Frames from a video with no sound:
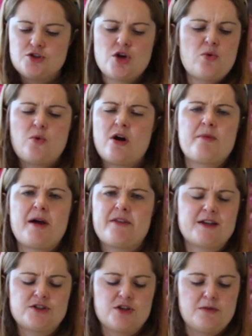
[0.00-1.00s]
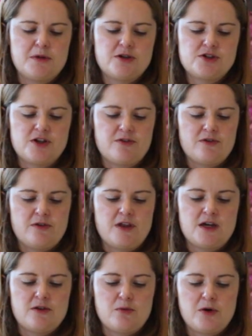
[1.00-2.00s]
Don't worry about that too much, it's not the
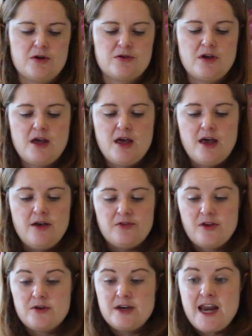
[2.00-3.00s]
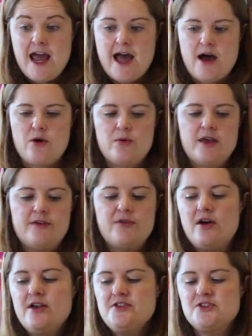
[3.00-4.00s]
end of the world. So now, if
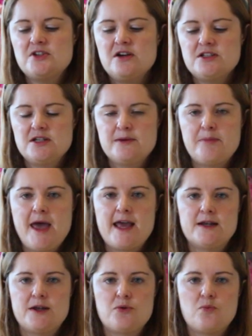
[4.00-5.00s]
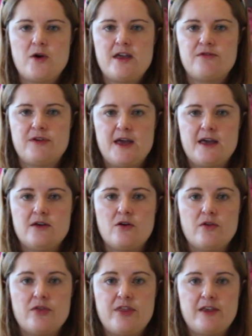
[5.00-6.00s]
I started peg loom weaving
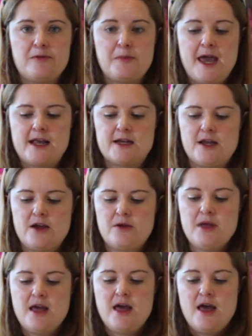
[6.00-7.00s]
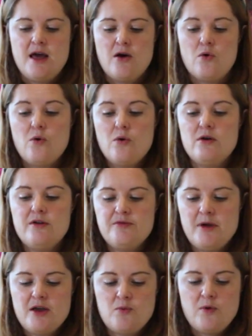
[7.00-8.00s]
on this peg loom, all
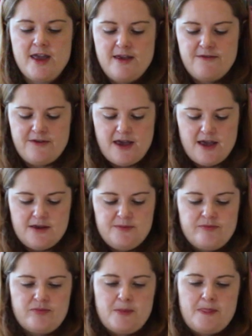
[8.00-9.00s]
of my weaving